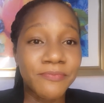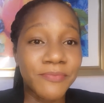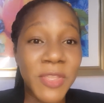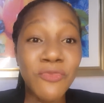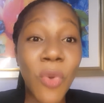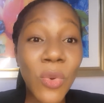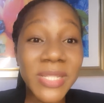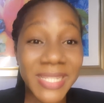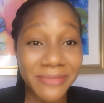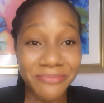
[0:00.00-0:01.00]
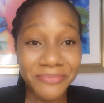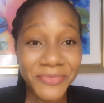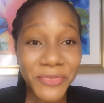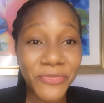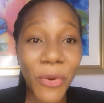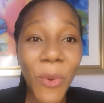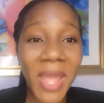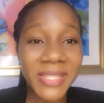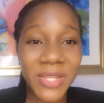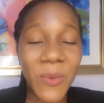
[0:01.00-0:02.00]
eroding for
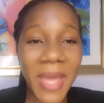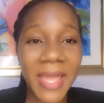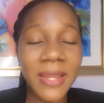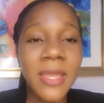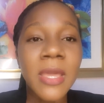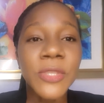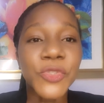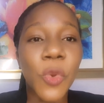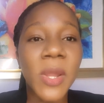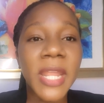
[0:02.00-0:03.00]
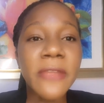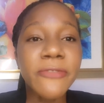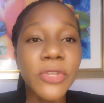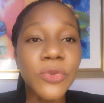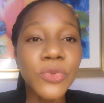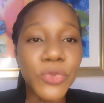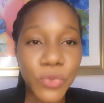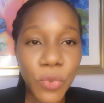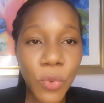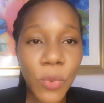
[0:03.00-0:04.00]
quite a while. So whatever you
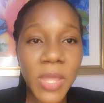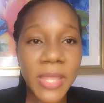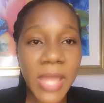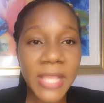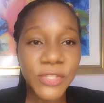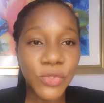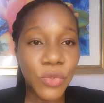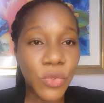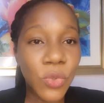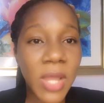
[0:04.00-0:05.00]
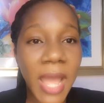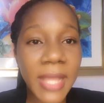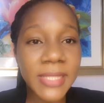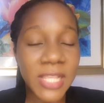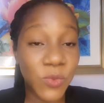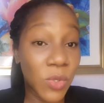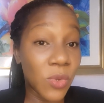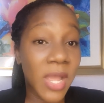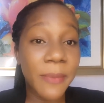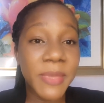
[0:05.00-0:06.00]
do, as we look
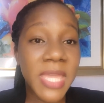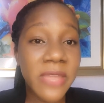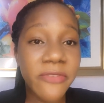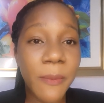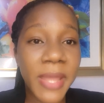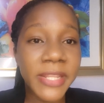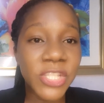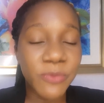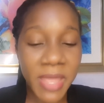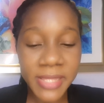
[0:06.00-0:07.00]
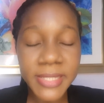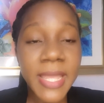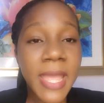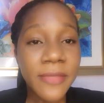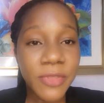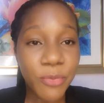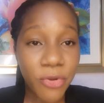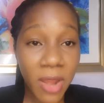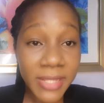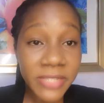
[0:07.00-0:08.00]
at behavior management, the
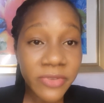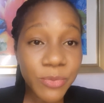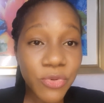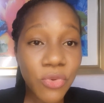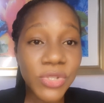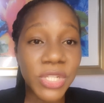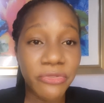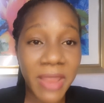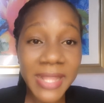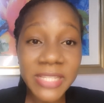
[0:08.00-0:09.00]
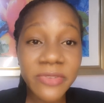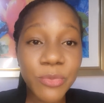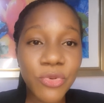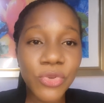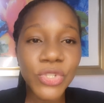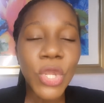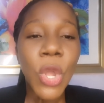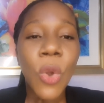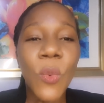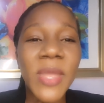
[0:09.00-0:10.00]
proactive approach, the reactive approach,
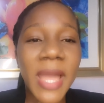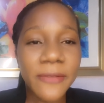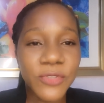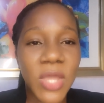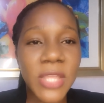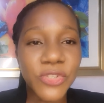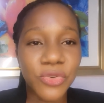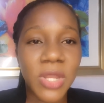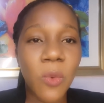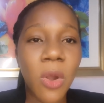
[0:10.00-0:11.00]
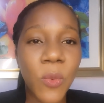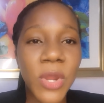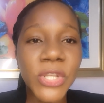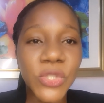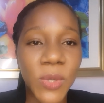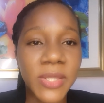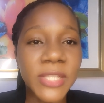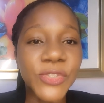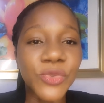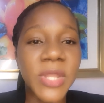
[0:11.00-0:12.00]
we have to ensure that what we're doing, the
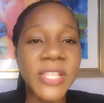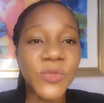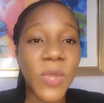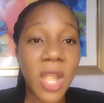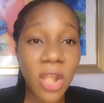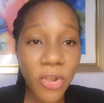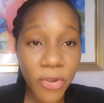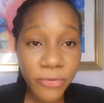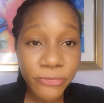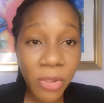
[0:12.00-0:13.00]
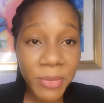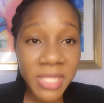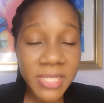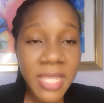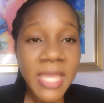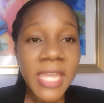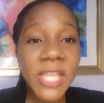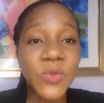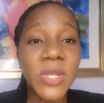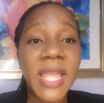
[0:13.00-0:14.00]
students will learn from it.
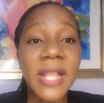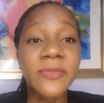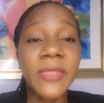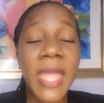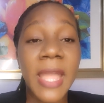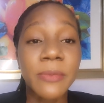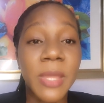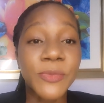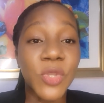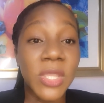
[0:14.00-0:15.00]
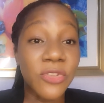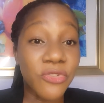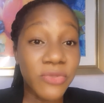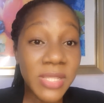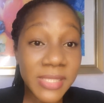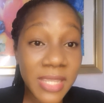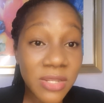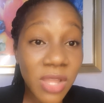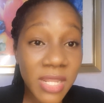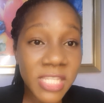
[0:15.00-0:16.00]
It will help them to increase their
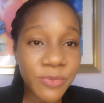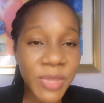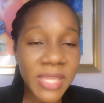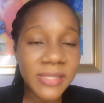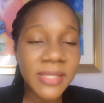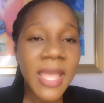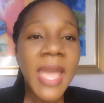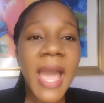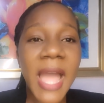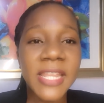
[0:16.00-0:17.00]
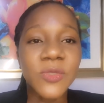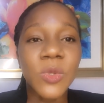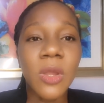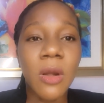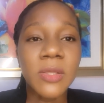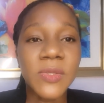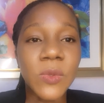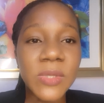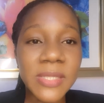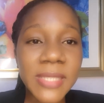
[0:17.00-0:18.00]
knowledge base, and it will
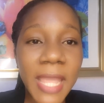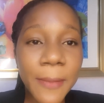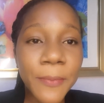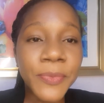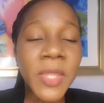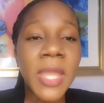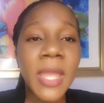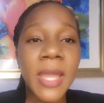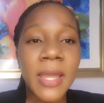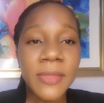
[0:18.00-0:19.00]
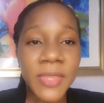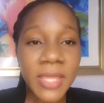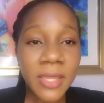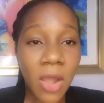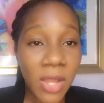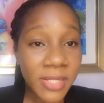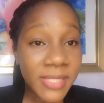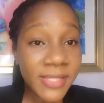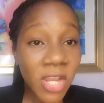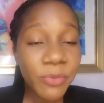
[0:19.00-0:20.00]
also stem the
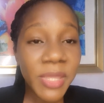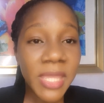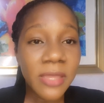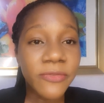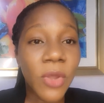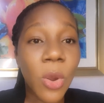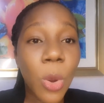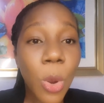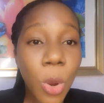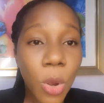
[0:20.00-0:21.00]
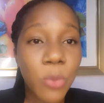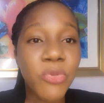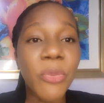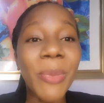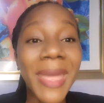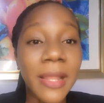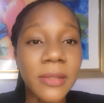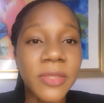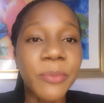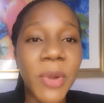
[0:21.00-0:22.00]
undesired behavior or
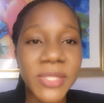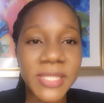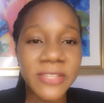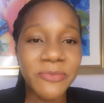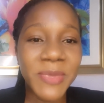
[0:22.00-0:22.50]
propel the positive